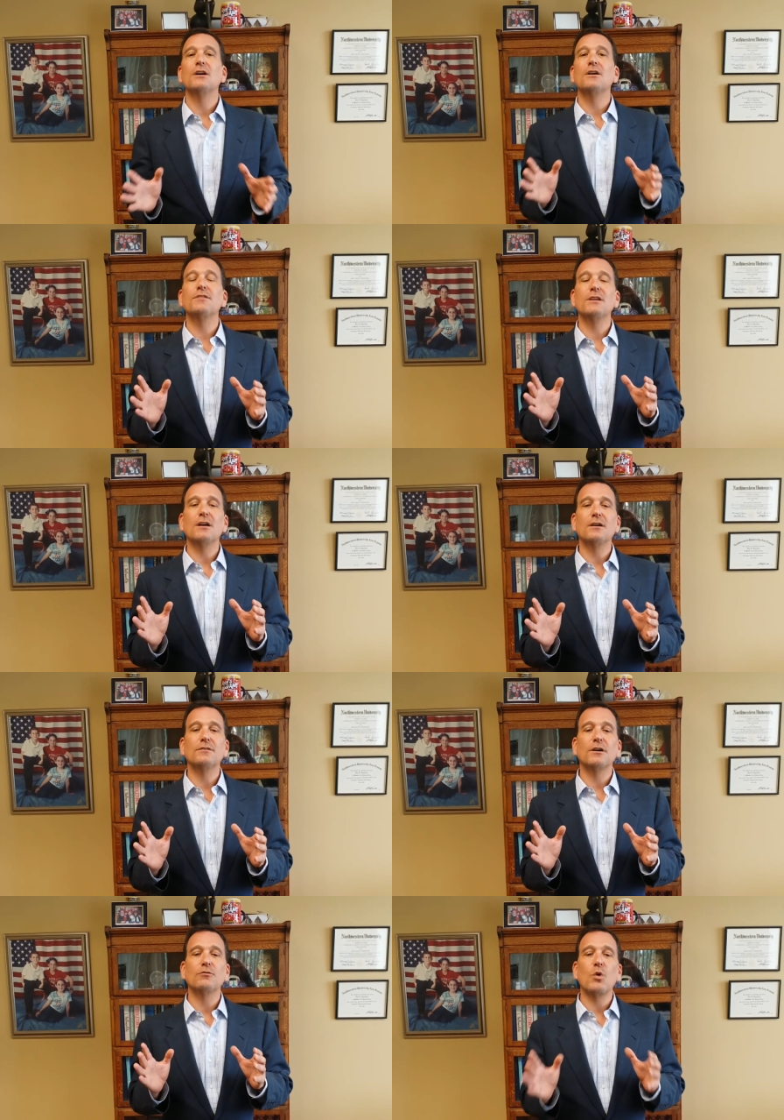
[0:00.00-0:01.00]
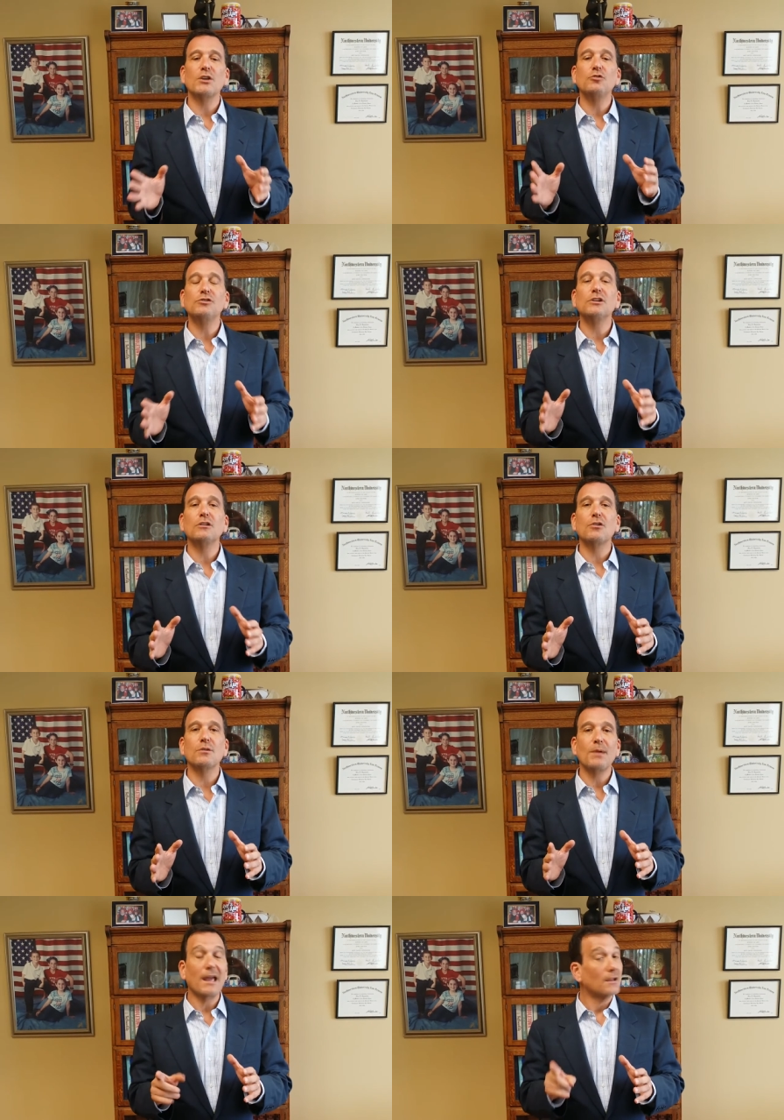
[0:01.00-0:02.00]
of what you still owe the
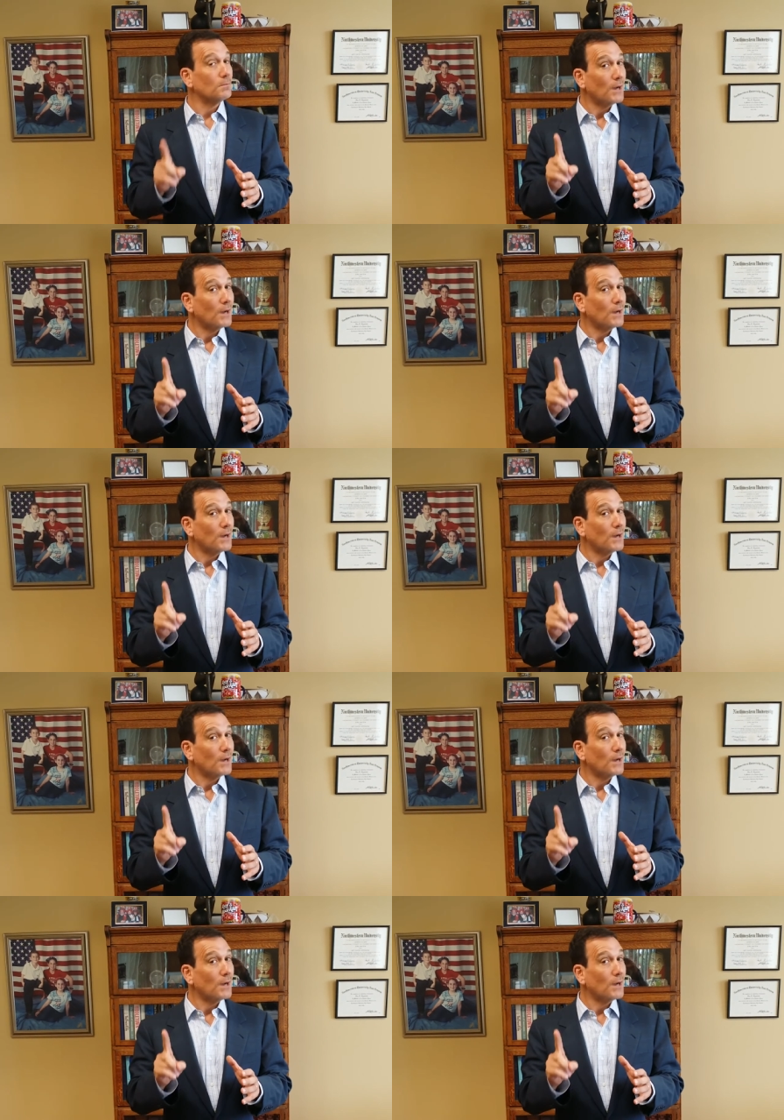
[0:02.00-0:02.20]
bank.